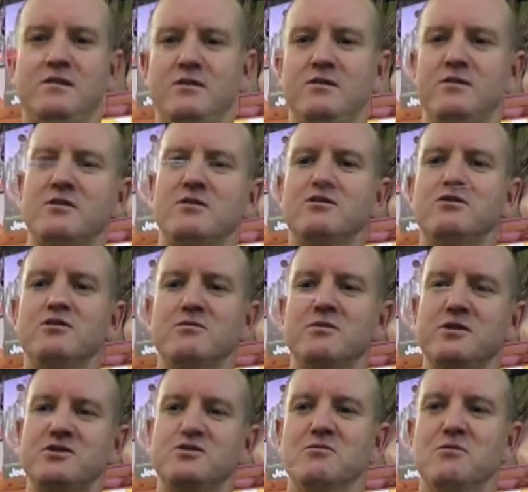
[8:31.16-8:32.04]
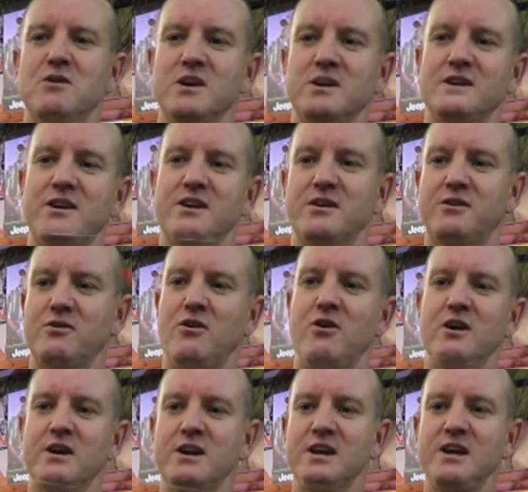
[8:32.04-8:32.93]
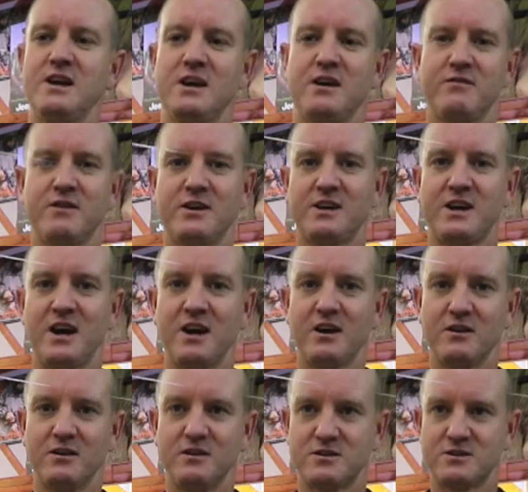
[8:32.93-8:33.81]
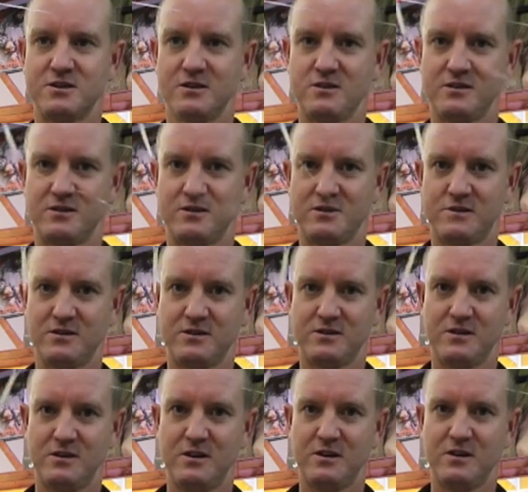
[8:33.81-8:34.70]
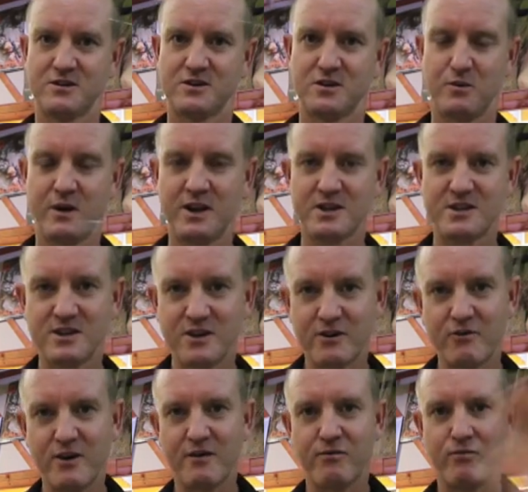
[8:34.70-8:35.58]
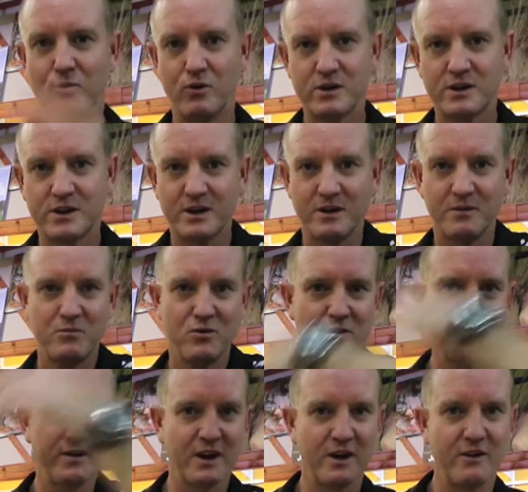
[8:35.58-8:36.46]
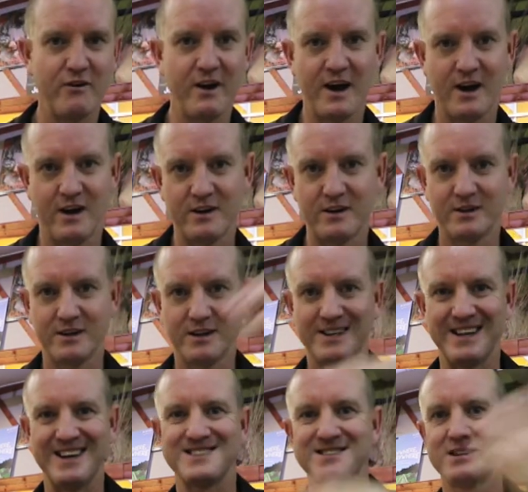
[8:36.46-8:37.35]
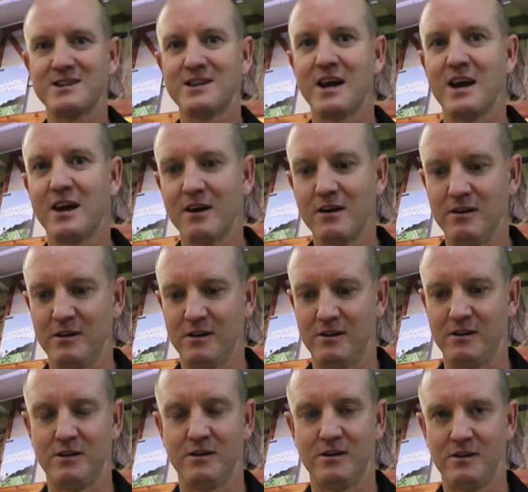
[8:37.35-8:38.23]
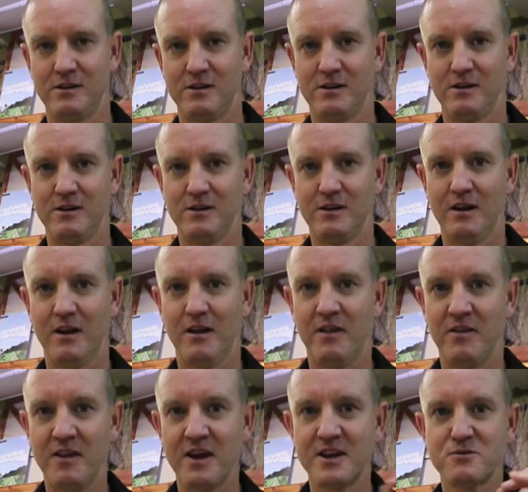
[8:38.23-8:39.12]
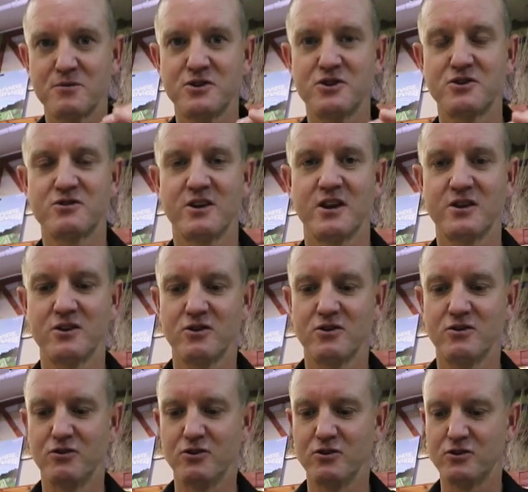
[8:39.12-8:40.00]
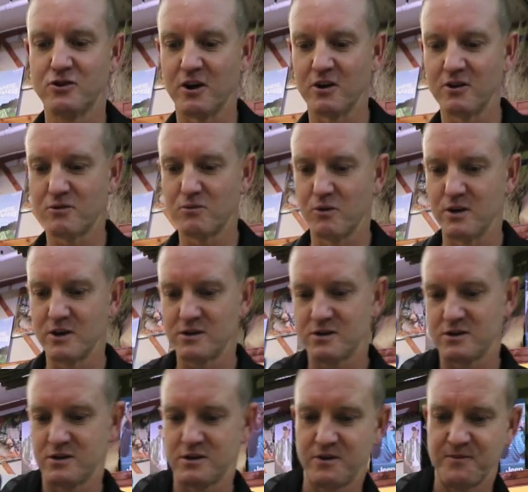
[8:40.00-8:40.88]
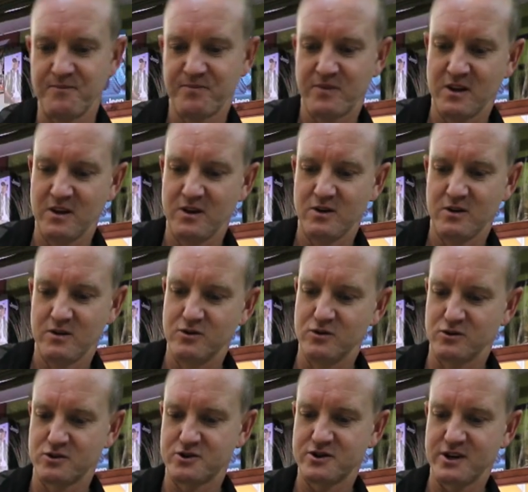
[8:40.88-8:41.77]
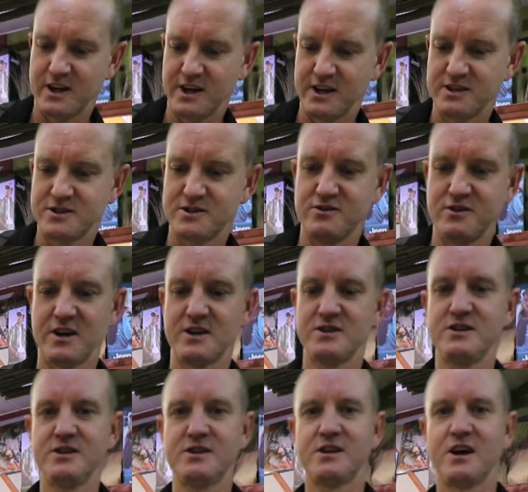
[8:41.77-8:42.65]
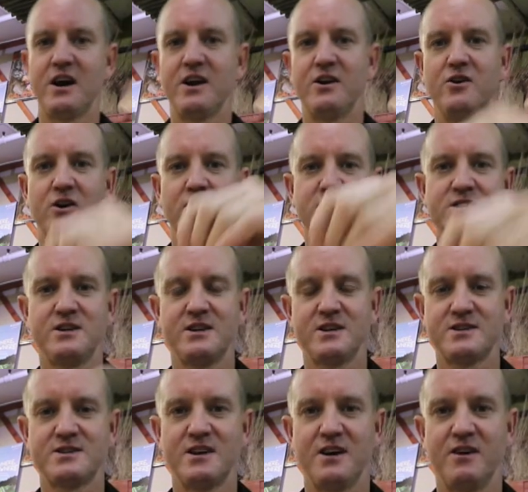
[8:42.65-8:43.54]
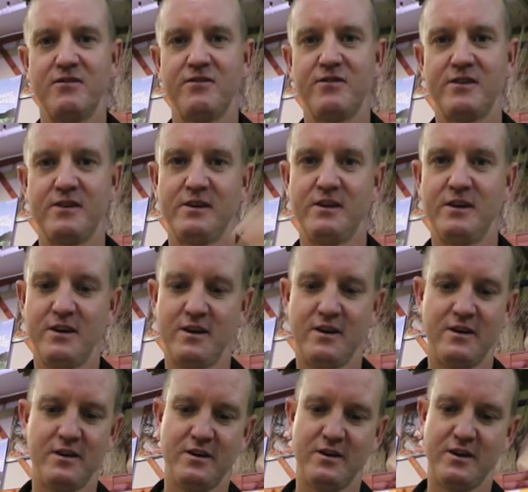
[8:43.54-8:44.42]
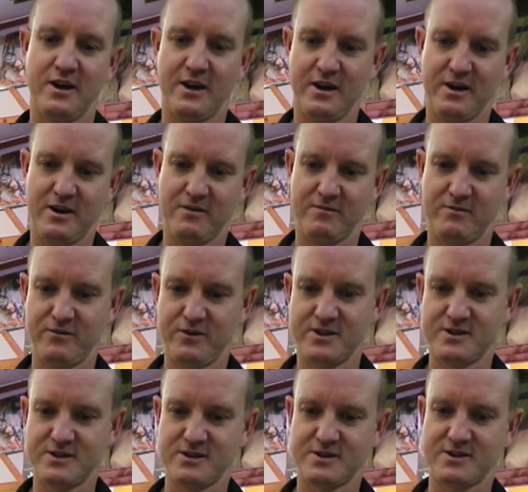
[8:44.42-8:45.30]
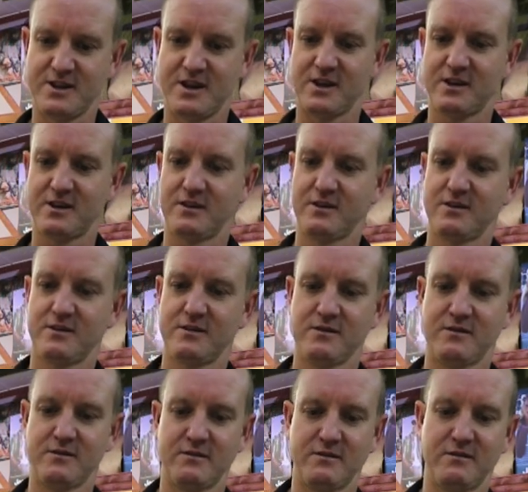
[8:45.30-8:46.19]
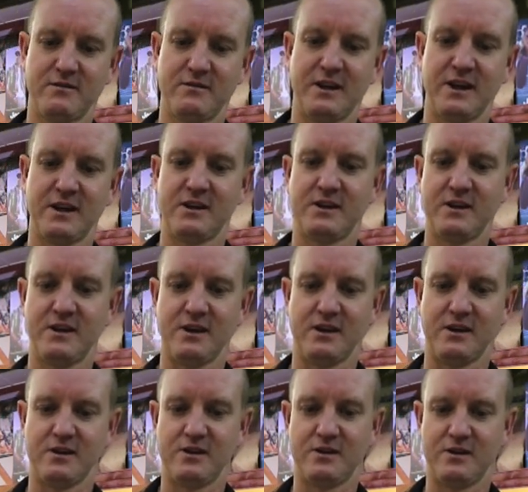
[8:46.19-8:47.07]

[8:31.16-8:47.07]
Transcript: you can do what you want and it hardly ever tangles. So when it's in the rough water moving around, it doesn't tangle. And that's what you're trying to do. You don't want your trace to actually tie knots in itself. For instance, like that there.